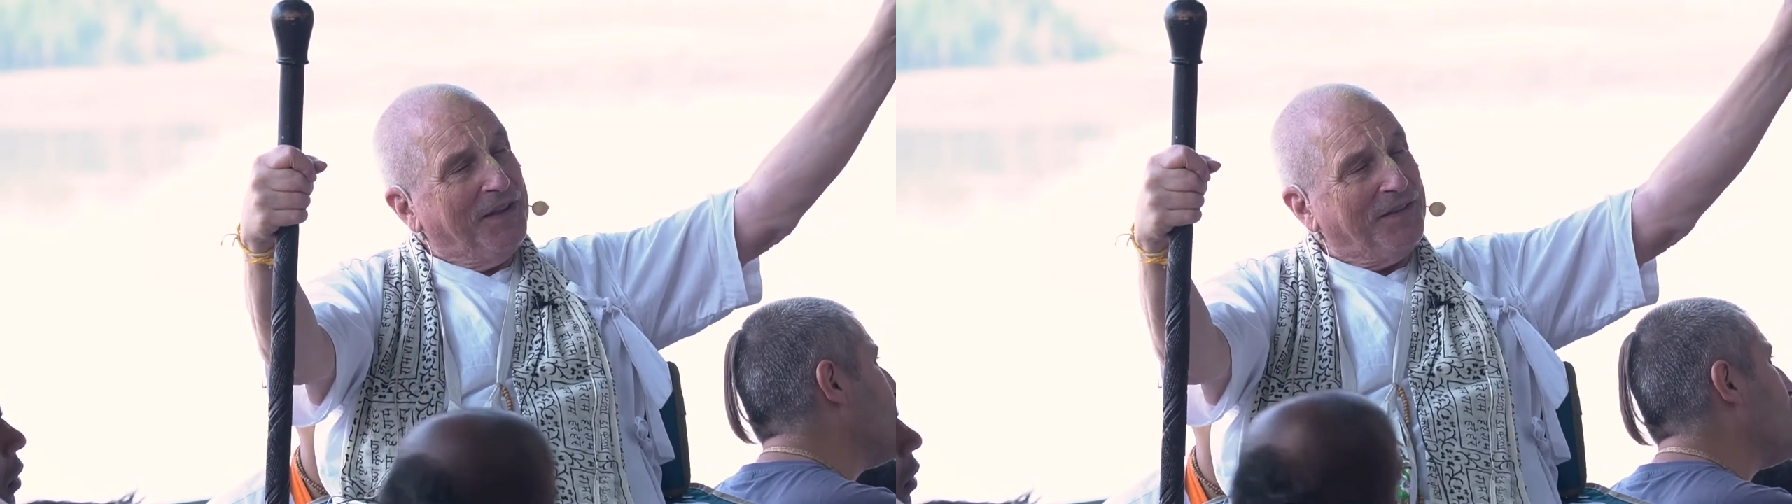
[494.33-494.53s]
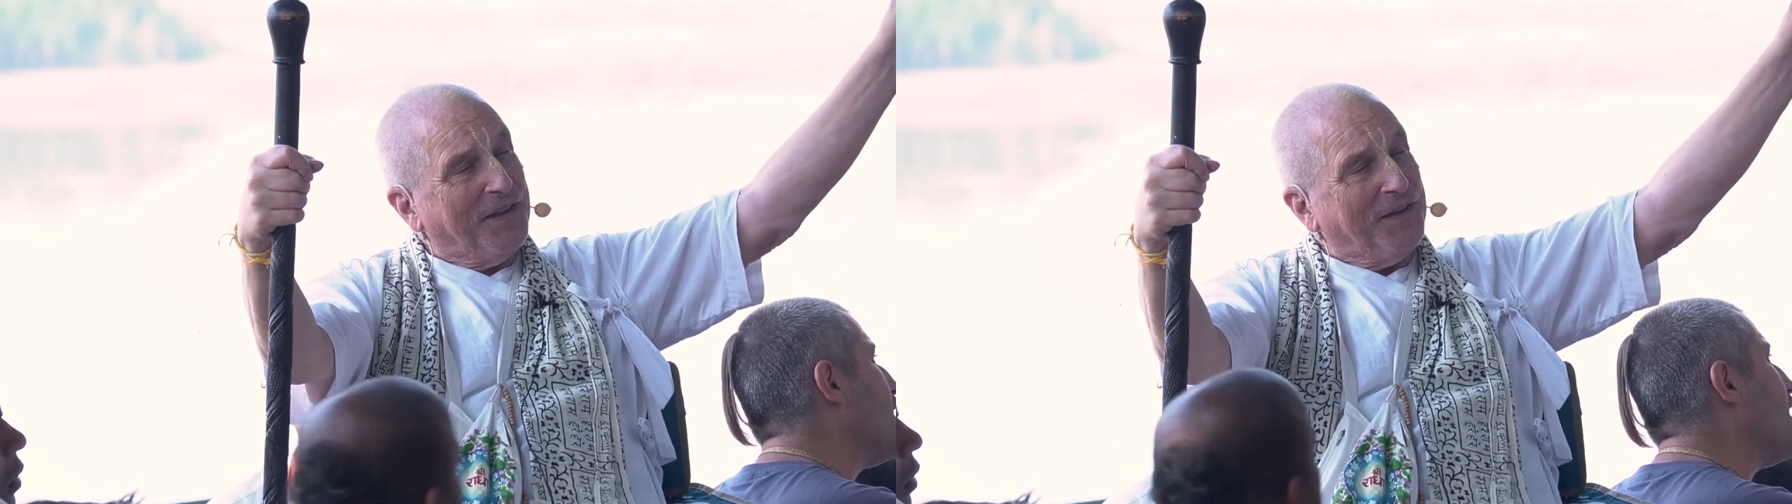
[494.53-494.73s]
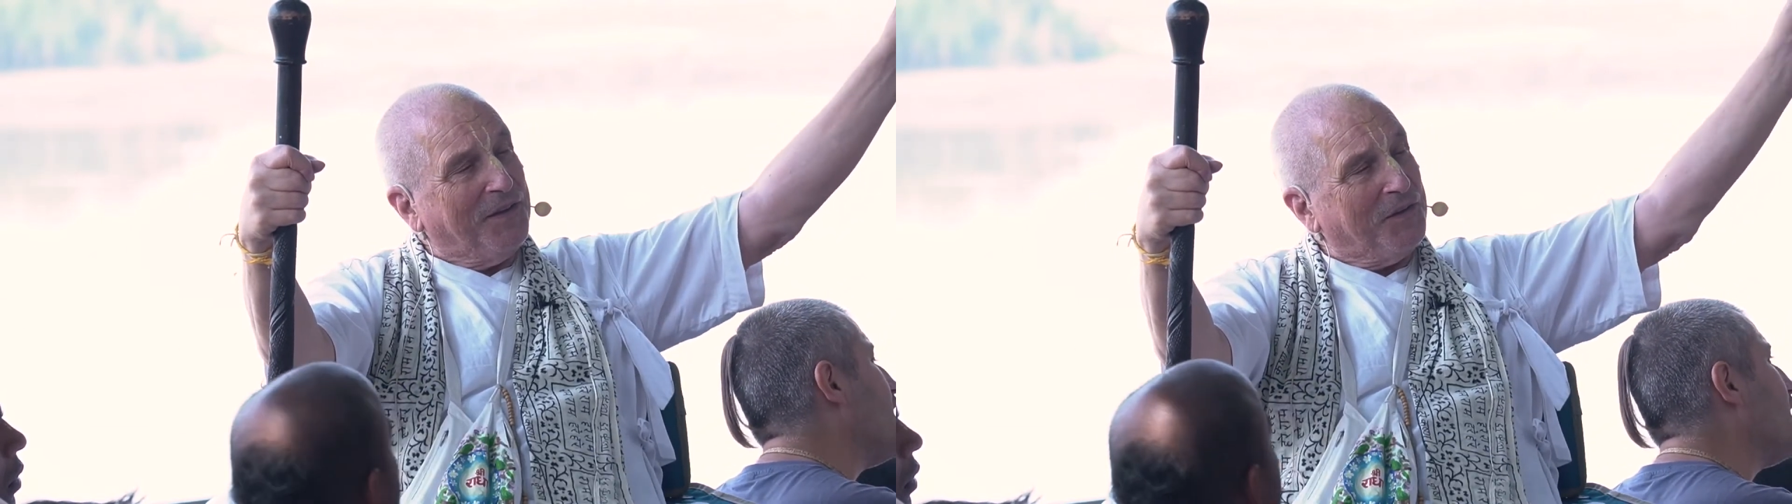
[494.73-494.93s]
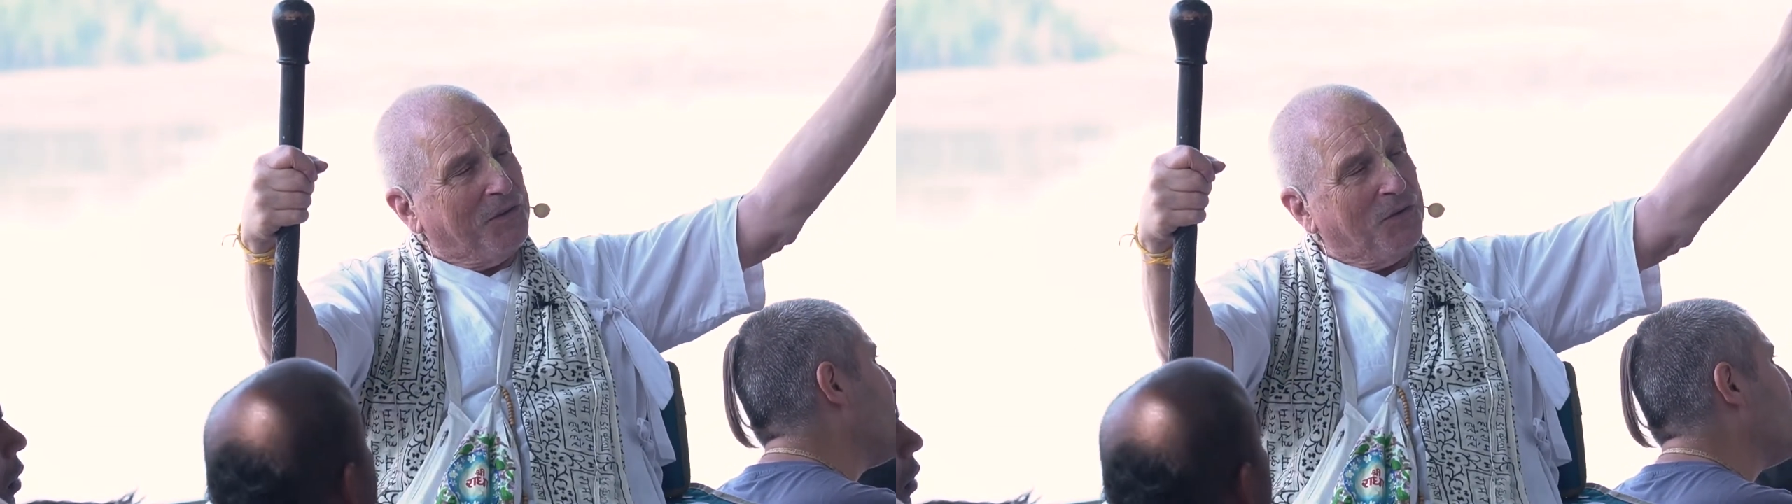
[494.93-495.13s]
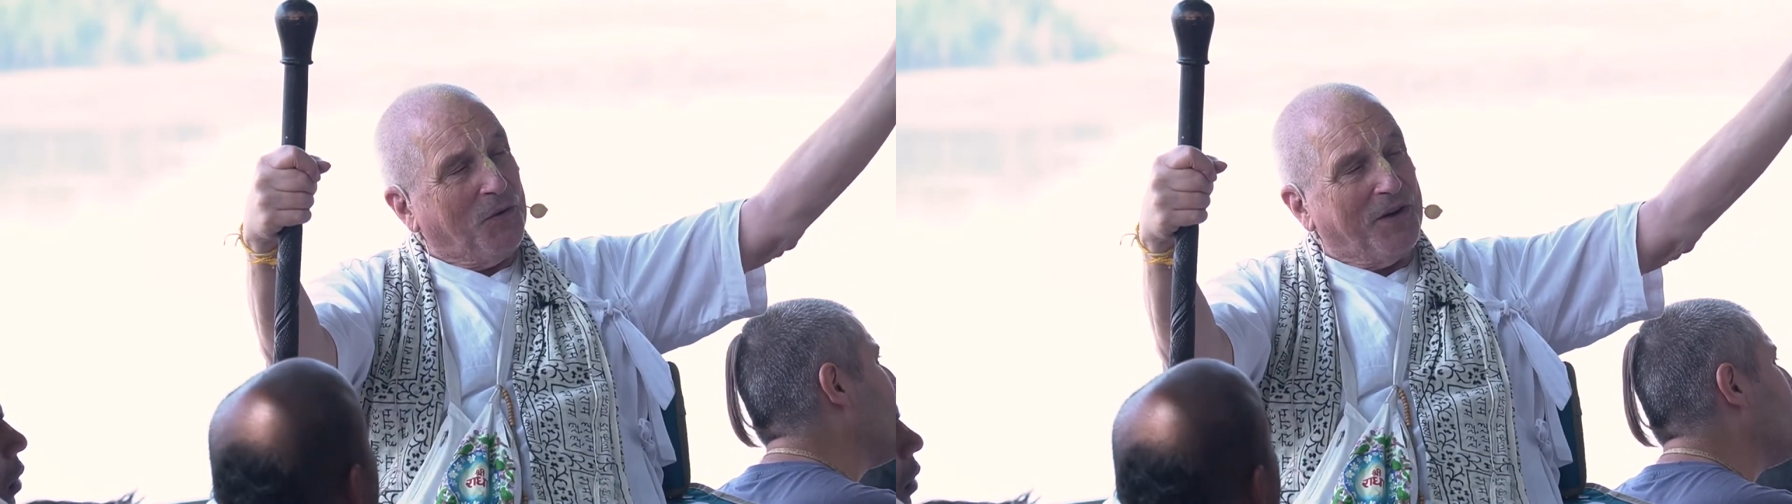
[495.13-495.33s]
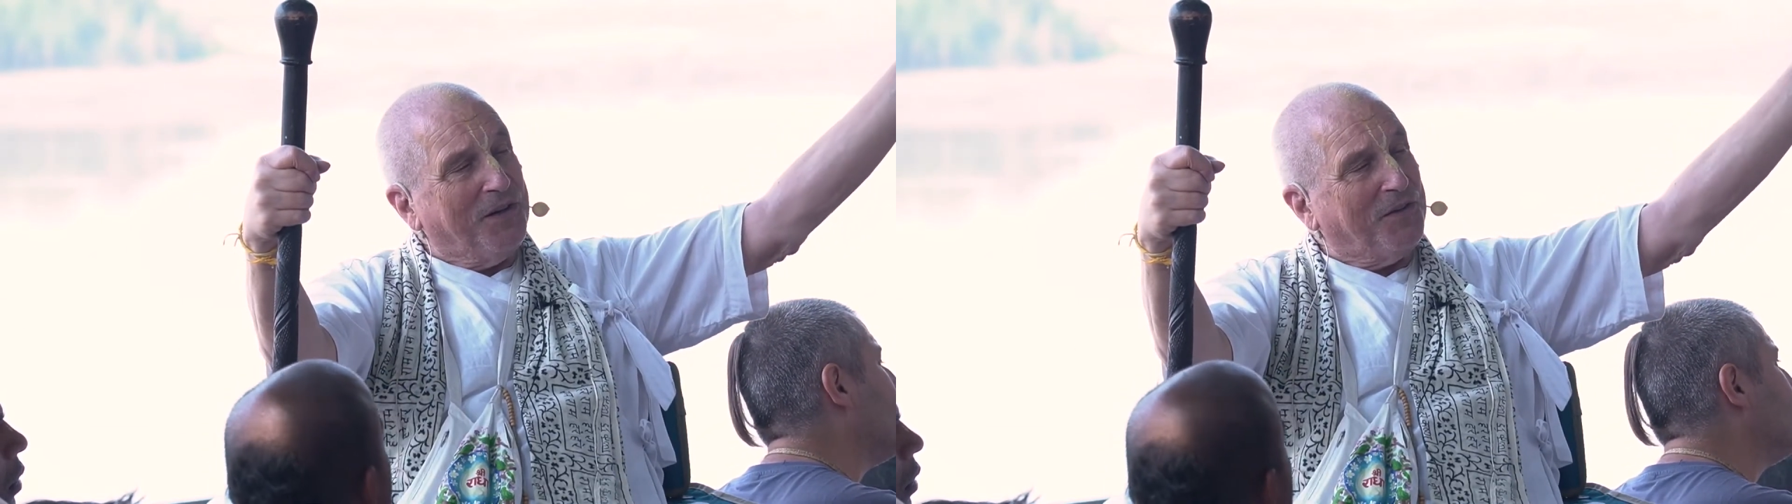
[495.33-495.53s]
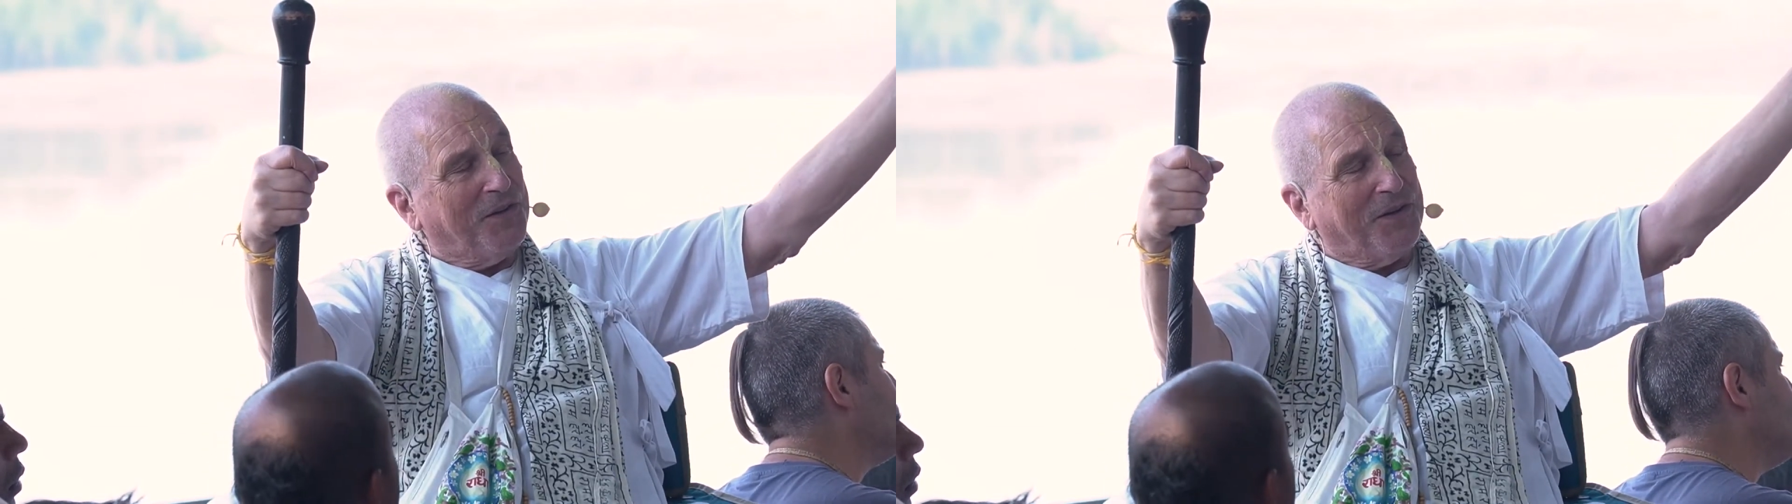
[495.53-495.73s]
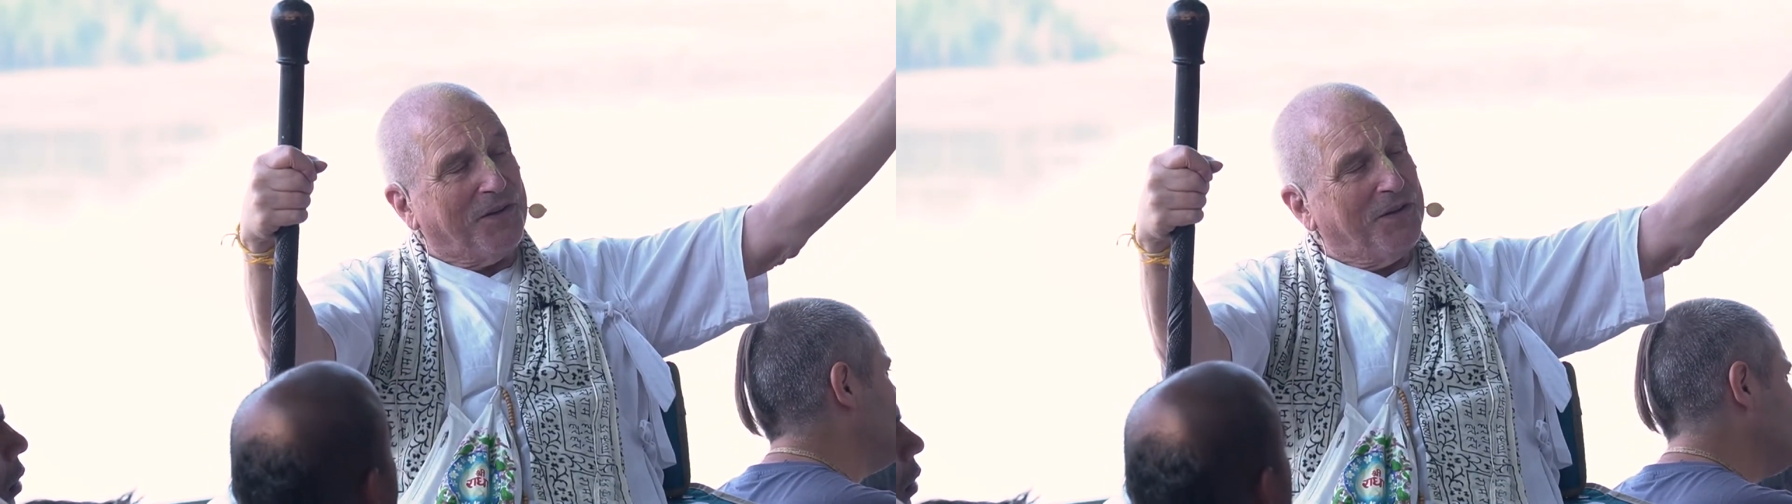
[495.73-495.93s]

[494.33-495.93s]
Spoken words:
then according to the